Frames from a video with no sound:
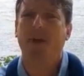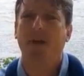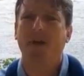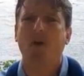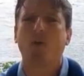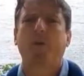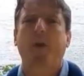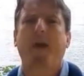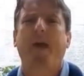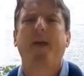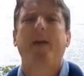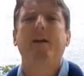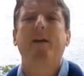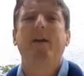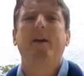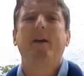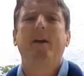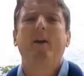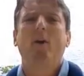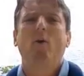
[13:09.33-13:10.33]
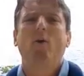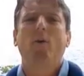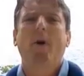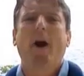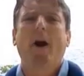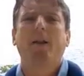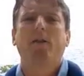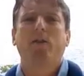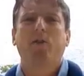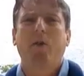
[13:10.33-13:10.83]
a minute, okay,
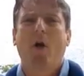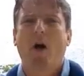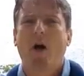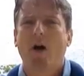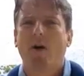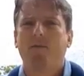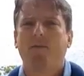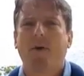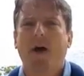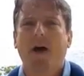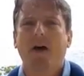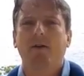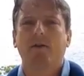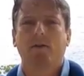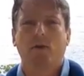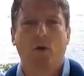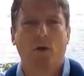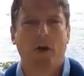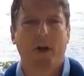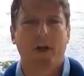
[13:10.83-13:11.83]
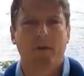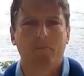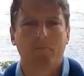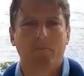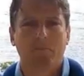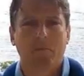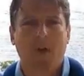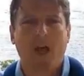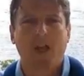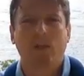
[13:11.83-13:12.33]
I love learning.
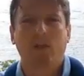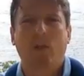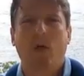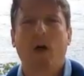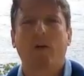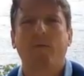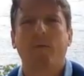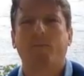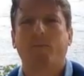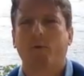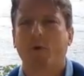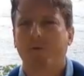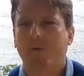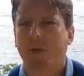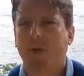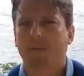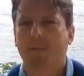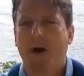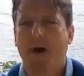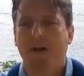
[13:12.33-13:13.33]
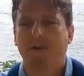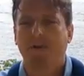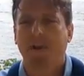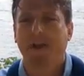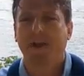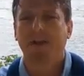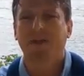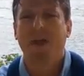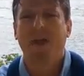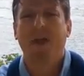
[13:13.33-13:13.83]
I love improving upon
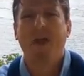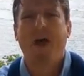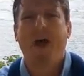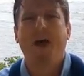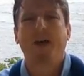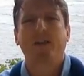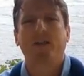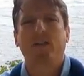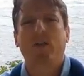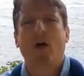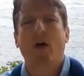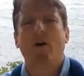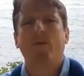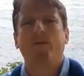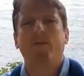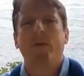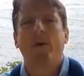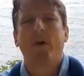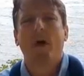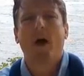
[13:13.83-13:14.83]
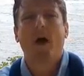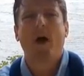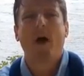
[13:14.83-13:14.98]
things. I love